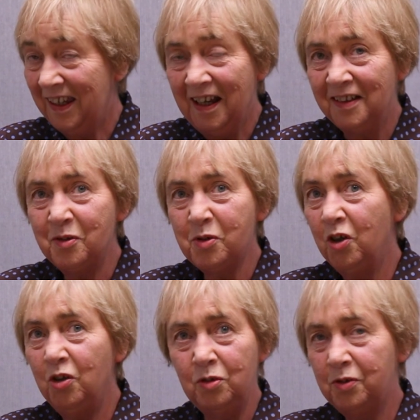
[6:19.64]
Yeah. And
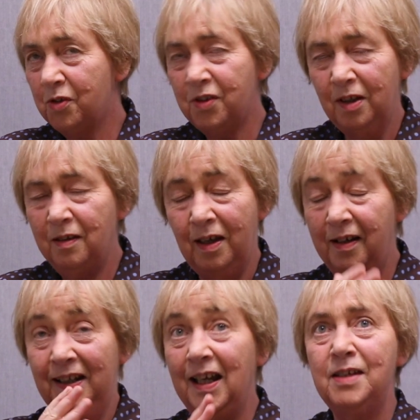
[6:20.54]
and
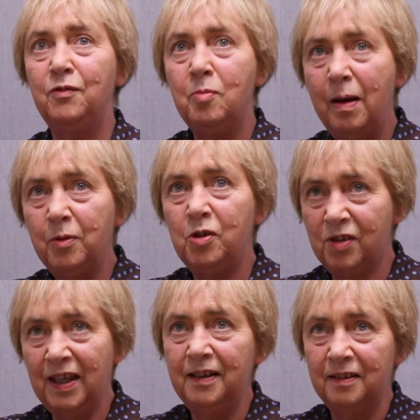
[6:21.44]
I can't even remember who
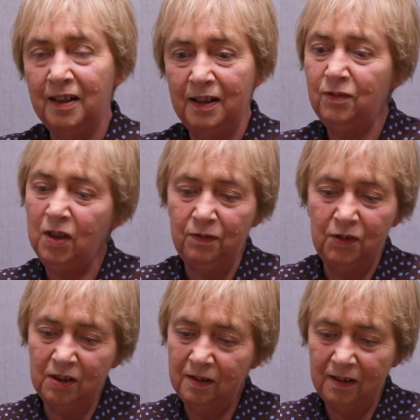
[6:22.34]
said it, that if
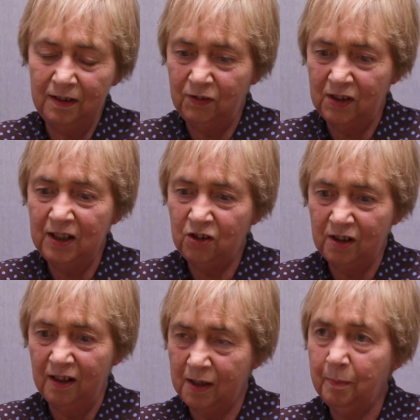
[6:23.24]
you
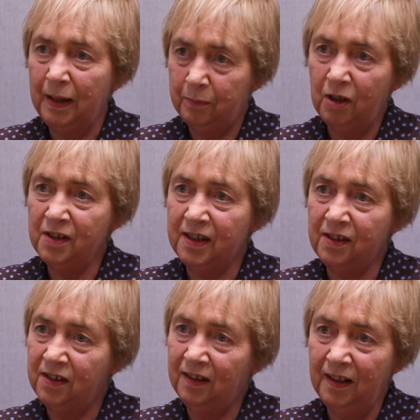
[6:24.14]
digitise a bad
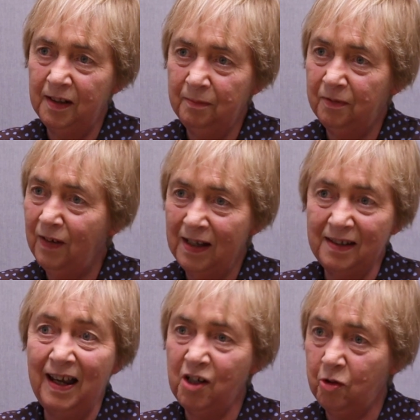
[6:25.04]
process, you get a
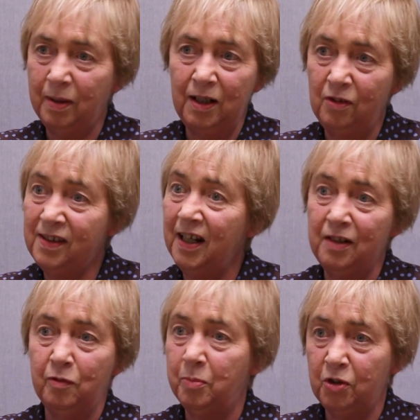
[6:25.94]
fast caterpillar instead
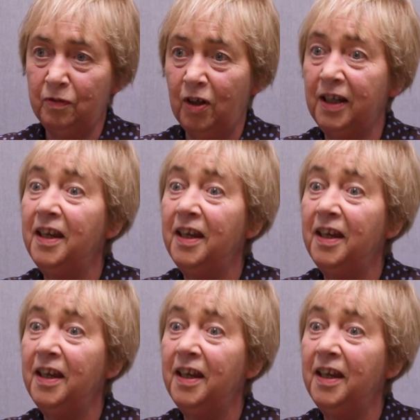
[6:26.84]
of a butterfly.